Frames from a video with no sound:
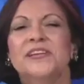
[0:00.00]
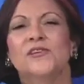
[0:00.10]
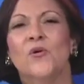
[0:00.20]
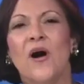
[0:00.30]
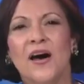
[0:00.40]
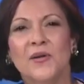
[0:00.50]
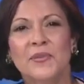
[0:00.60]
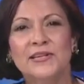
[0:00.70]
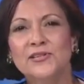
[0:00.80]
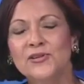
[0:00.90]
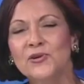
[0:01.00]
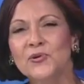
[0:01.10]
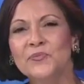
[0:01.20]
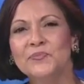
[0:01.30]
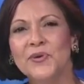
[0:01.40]
does ohana mean to
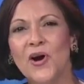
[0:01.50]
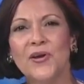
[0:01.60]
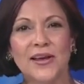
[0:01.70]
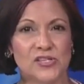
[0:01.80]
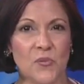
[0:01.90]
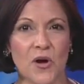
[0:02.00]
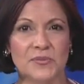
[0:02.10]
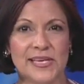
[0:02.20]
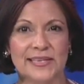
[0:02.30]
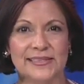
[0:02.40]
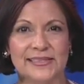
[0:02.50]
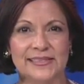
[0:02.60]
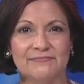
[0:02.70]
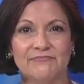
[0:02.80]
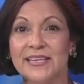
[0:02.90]
you? Our next mom says
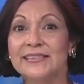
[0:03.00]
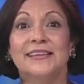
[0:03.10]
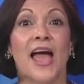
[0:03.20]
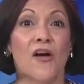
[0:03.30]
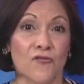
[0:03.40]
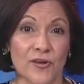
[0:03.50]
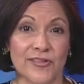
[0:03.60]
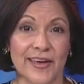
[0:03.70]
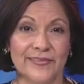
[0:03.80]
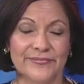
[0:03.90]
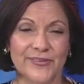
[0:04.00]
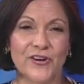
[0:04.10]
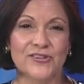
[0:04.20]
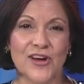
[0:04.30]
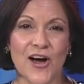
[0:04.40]
it's everything.
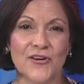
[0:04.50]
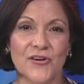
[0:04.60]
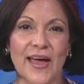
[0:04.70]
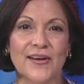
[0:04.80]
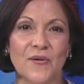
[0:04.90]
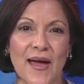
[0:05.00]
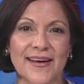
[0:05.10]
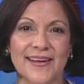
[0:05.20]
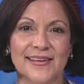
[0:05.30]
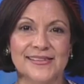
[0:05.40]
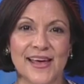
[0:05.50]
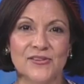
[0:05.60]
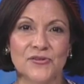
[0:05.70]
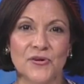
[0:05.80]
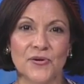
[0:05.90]
Her daughter and grandkids
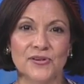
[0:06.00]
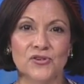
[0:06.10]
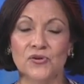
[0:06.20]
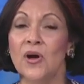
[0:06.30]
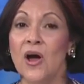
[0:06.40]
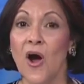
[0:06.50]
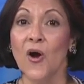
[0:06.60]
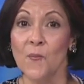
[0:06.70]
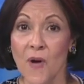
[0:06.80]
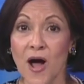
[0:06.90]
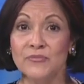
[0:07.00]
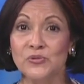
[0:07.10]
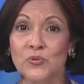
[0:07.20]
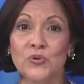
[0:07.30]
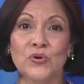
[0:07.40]
entered her into our
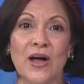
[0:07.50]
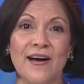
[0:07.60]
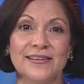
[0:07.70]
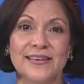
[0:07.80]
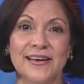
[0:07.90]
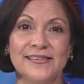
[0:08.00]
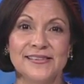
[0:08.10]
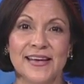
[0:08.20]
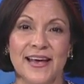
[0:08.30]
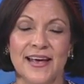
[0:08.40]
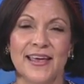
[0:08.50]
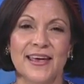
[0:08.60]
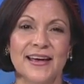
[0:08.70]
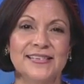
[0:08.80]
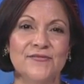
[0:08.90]
Mom's Rule contest.
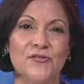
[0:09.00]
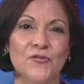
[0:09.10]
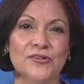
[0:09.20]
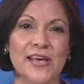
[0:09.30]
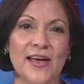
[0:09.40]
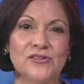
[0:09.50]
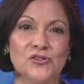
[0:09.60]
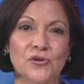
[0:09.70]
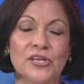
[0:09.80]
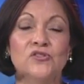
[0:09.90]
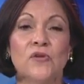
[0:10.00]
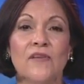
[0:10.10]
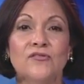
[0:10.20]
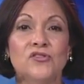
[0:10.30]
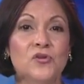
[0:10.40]
KITV4's Ann Sterling
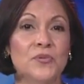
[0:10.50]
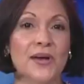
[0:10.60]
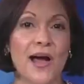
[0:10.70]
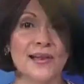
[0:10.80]
traveled to the Big